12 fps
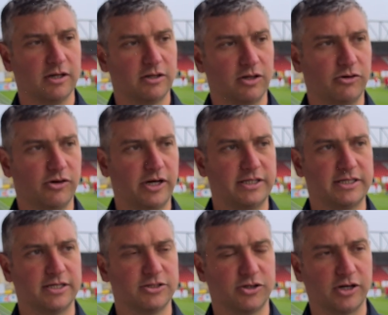The
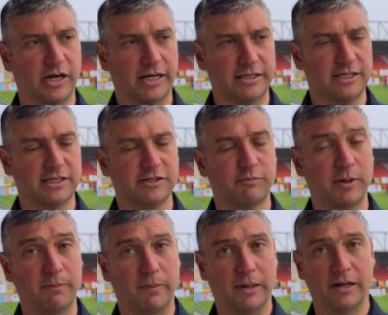under-18s, under-19s have
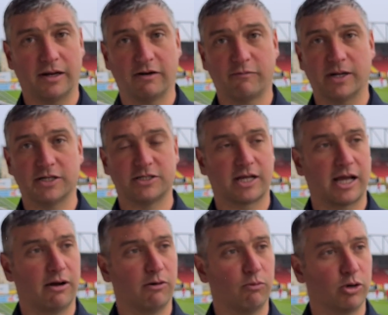been playing, and I've managed to get
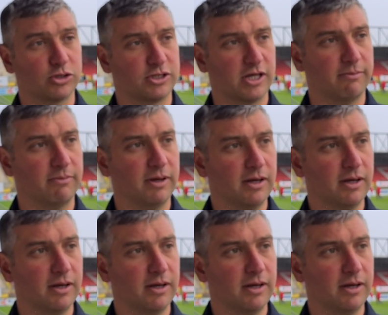out and watch them.